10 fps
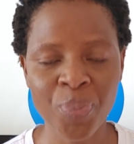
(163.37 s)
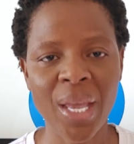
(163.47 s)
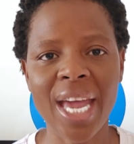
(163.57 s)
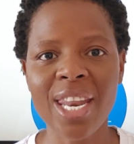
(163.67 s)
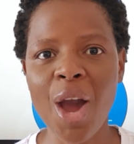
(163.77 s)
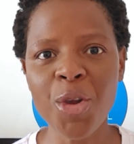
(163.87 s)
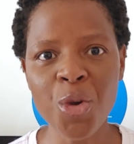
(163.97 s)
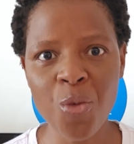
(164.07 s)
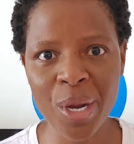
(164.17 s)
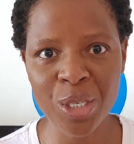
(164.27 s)
and now you
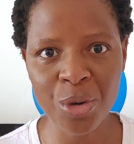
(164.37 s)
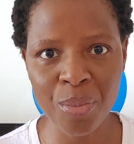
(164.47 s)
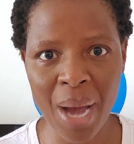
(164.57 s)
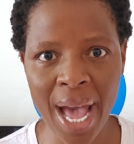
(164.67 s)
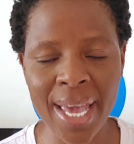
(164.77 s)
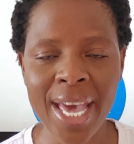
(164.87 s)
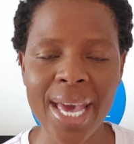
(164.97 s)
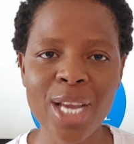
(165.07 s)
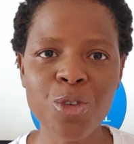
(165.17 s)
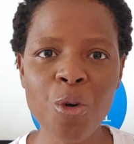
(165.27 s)
want to buy,
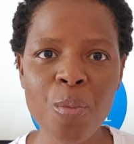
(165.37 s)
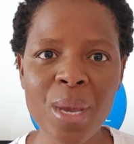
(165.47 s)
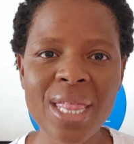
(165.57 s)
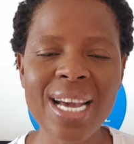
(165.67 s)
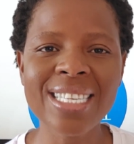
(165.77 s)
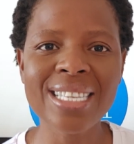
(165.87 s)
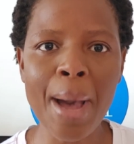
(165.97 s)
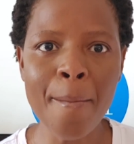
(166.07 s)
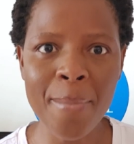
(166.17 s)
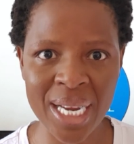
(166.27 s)
it will mean that
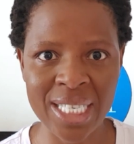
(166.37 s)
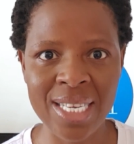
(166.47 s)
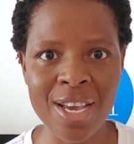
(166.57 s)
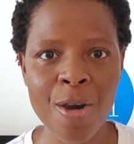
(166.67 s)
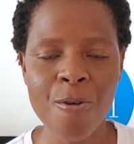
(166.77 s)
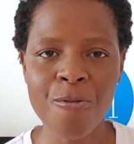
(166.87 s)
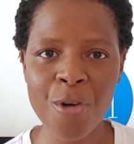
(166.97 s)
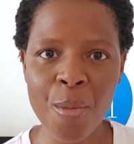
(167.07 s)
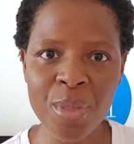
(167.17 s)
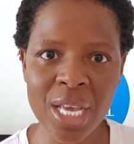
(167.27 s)
somebody
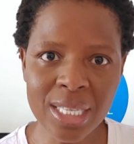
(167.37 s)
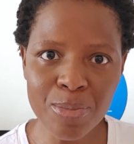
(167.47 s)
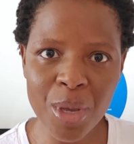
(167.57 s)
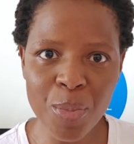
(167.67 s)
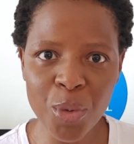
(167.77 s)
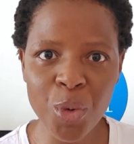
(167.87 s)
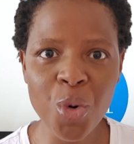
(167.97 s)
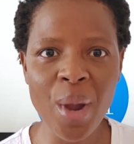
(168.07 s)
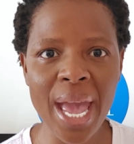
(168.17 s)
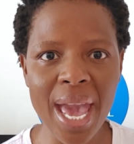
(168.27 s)
from these people who
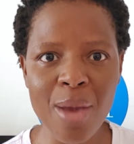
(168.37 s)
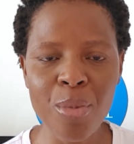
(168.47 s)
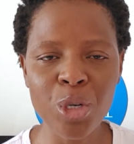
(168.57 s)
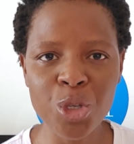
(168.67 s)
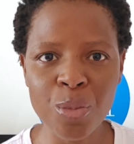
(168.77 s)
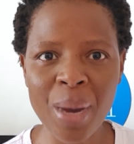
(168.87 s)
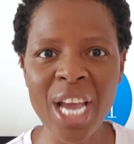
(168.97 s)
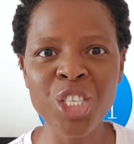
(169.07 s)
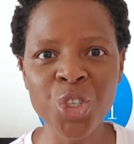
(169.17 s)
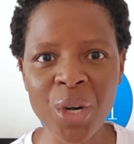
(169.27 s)
were able to
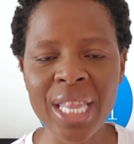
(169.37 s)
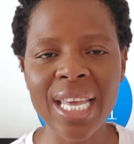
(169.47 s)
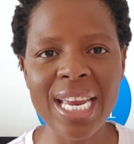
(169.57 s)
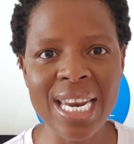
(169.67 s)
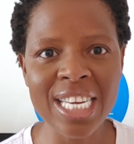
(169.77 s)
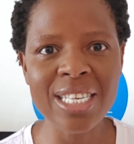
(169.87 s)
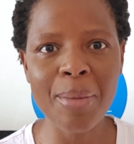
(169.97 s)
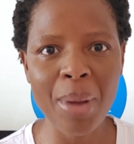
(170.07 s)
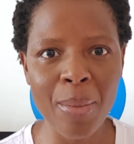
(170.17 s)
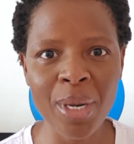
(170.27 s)
buy during the initial
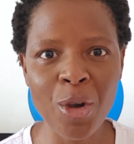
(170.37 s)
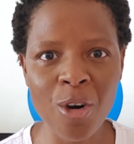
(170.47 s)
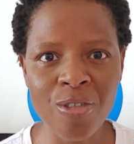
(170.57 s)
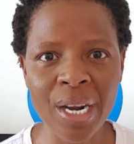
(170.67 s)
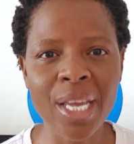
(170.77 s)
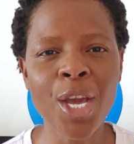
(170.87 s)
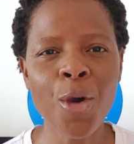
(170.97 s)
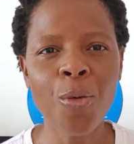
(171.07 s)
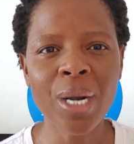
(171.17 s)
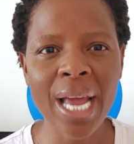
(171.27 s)
public offering
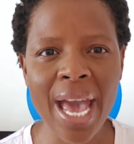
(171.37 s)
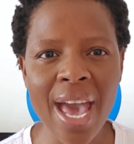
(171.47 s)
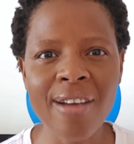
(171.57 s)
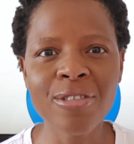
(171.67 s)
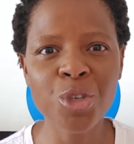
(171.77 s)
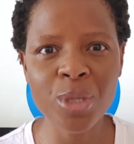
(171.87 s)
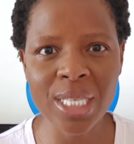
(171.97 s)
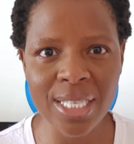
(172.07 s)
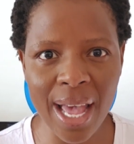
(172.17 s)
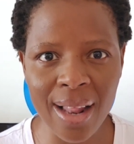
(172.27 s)
will have to
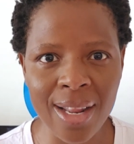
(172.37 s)
sell